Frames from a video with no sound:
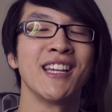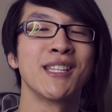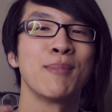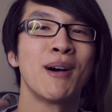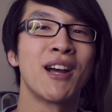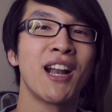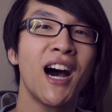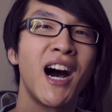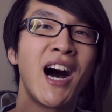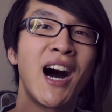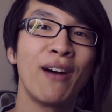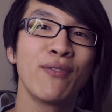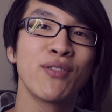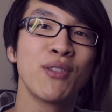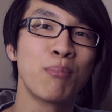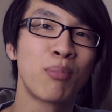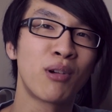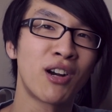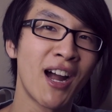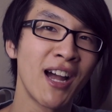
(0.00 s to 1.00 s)
It's about half
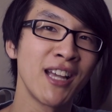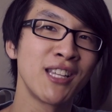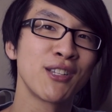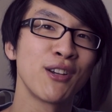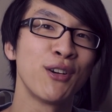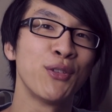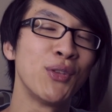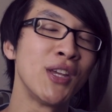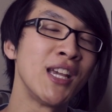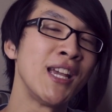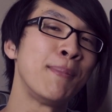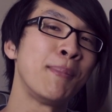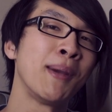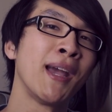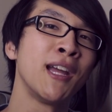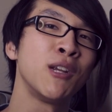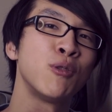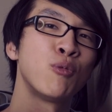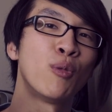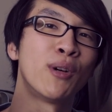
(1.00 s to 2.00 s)
the price of the
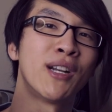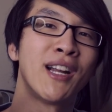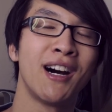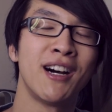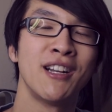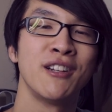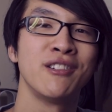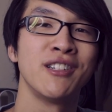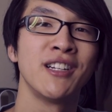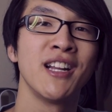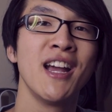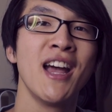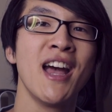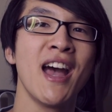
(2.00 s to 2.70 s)
EPH-100,